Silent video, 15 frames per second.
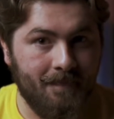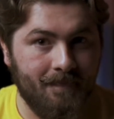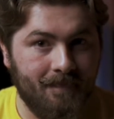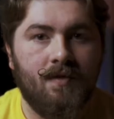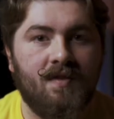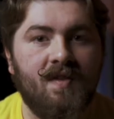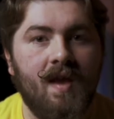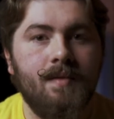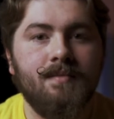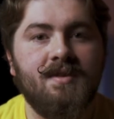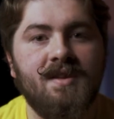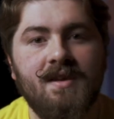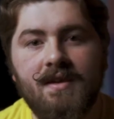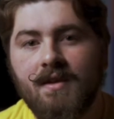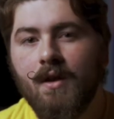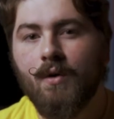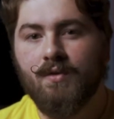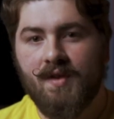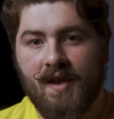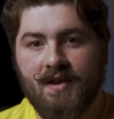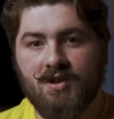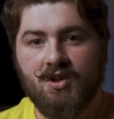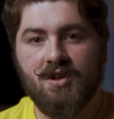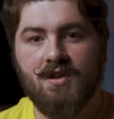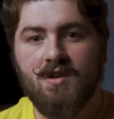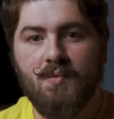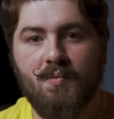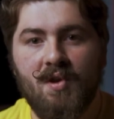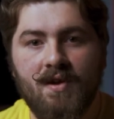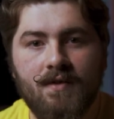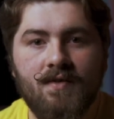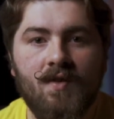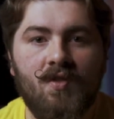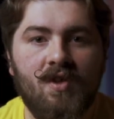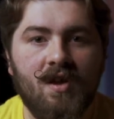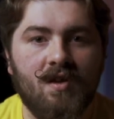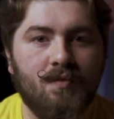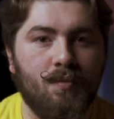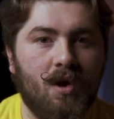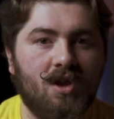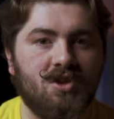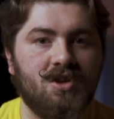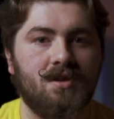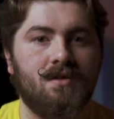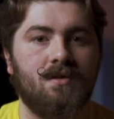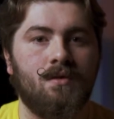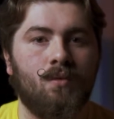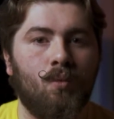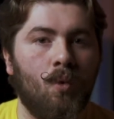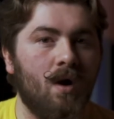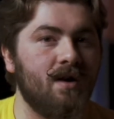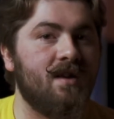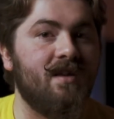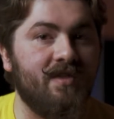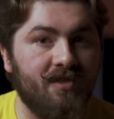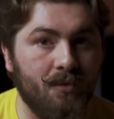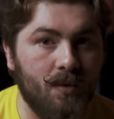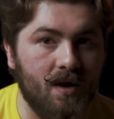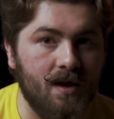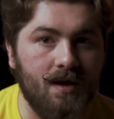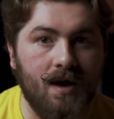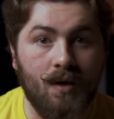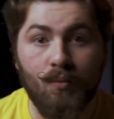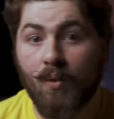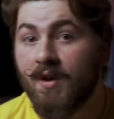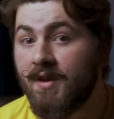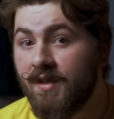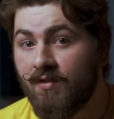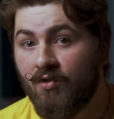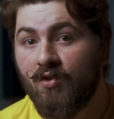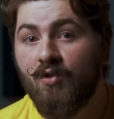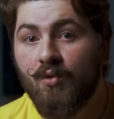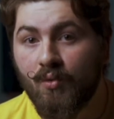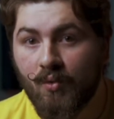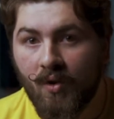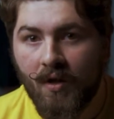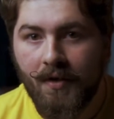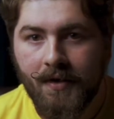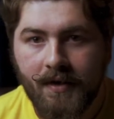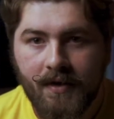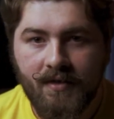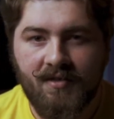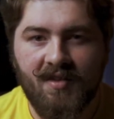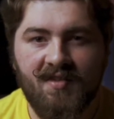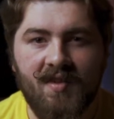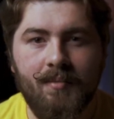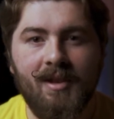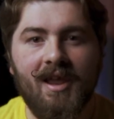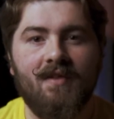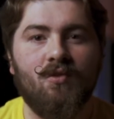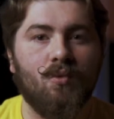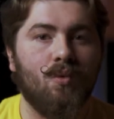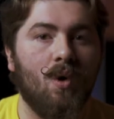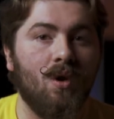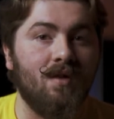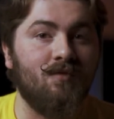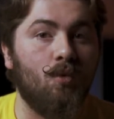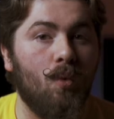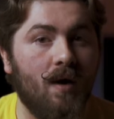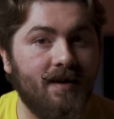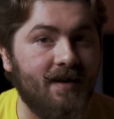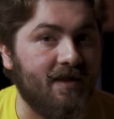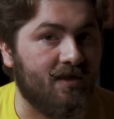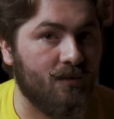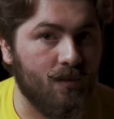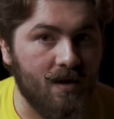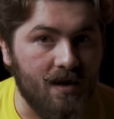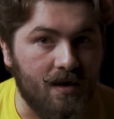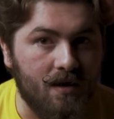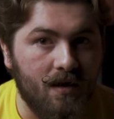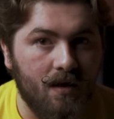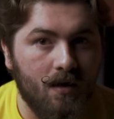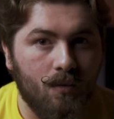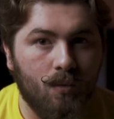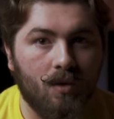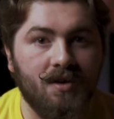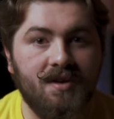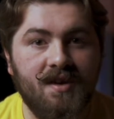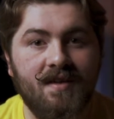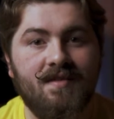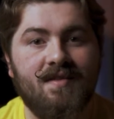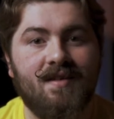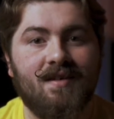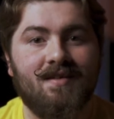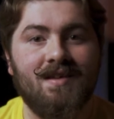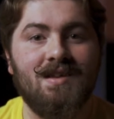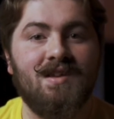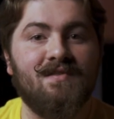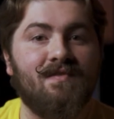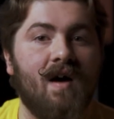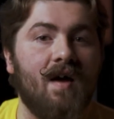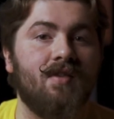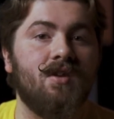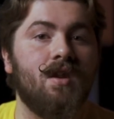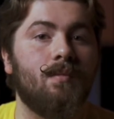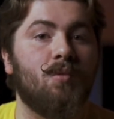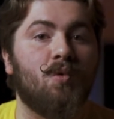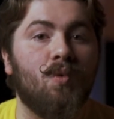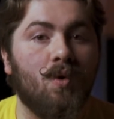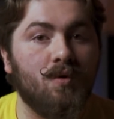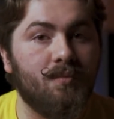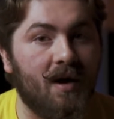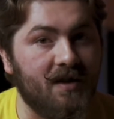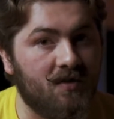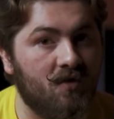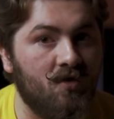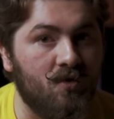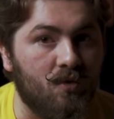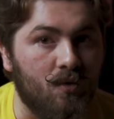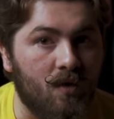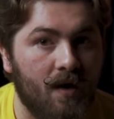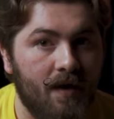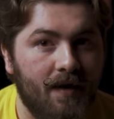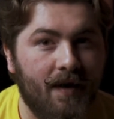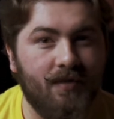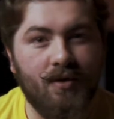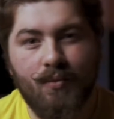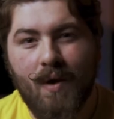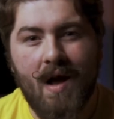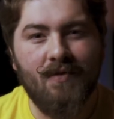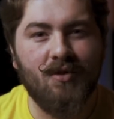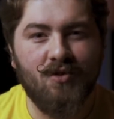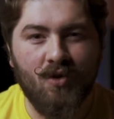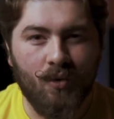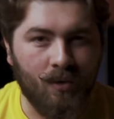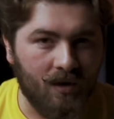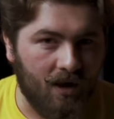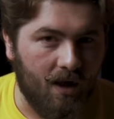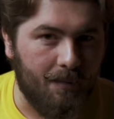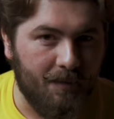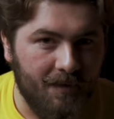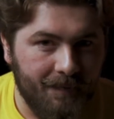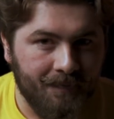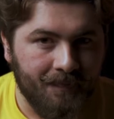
The same D notation appears in the expression 1d3 and 1d2. To simulate the roll of a 1d3, roll a d6 and divide the number rolled by 2, and then round the total up.